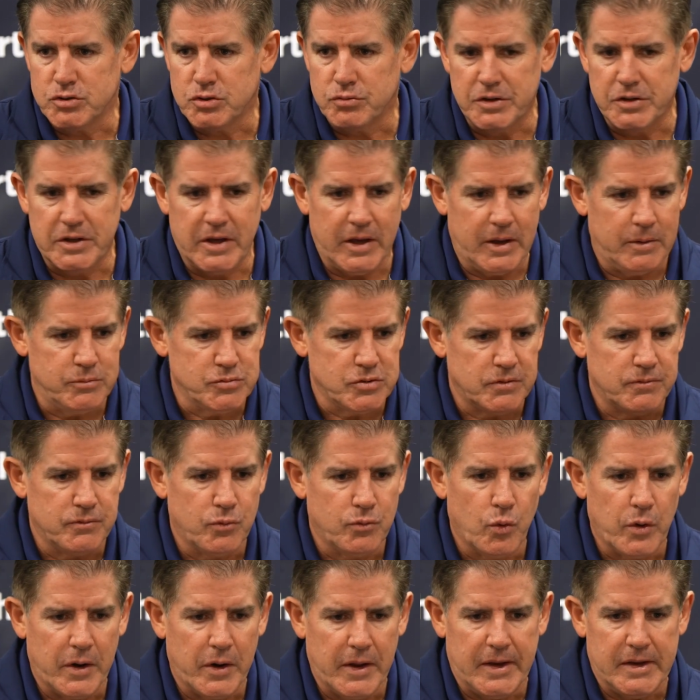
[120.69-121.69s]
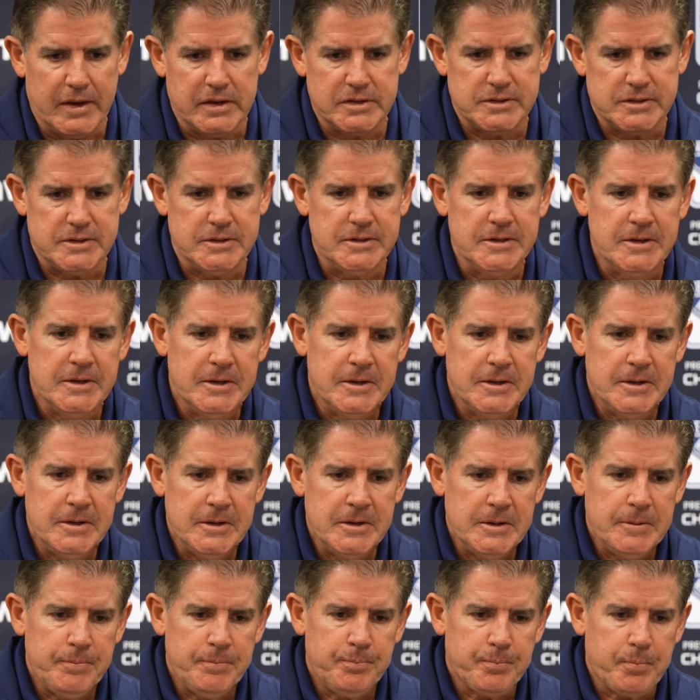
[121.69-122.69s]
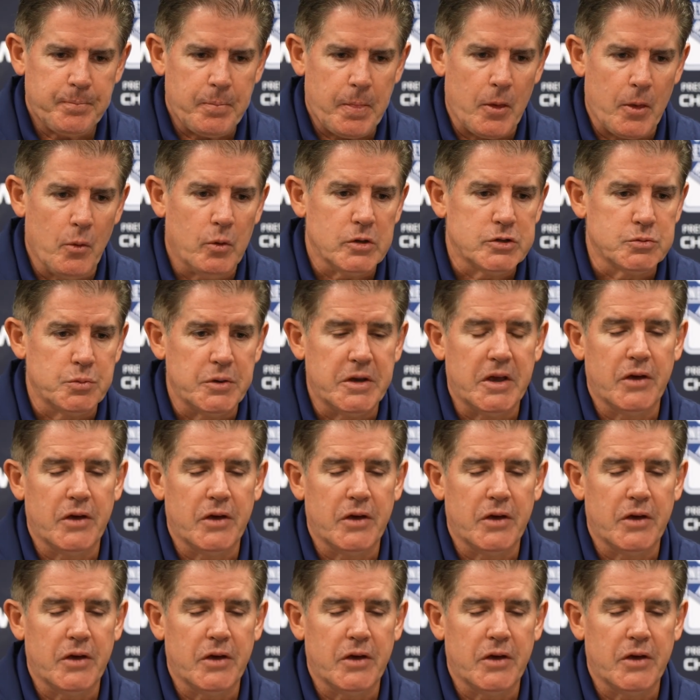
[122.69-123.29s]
3 games in 4 days, and once we